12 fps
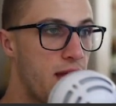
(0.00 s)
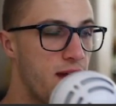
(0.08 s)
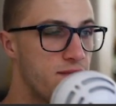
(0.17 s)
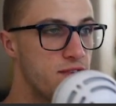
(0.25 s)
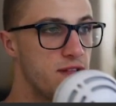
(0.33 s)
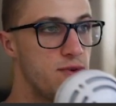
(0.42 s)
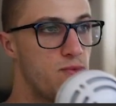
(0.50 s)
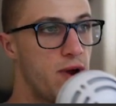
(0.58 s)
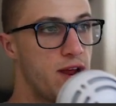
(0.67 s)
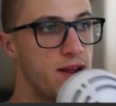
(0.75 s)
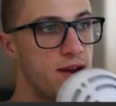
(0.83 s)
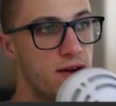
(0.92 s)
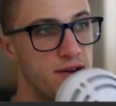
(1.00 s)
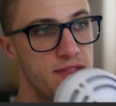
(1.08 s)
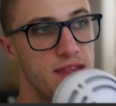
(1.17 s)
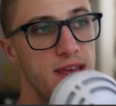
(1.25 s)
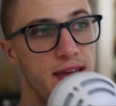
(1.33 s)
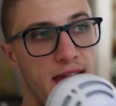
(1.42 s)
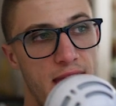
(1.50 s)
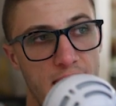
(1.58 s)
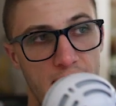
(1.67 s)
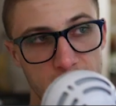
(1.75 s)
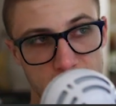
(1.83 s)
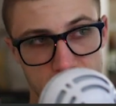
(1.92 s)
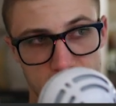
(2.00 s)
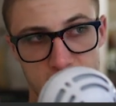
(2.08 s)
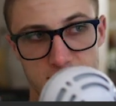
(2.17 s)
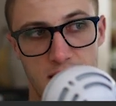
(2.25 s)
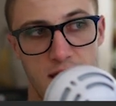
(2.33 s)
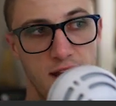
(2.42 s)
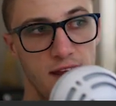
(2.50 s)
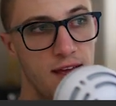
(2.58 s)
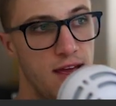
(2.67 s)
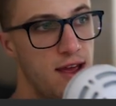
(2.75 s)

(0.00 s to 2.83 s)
heavily weighted on the ask side.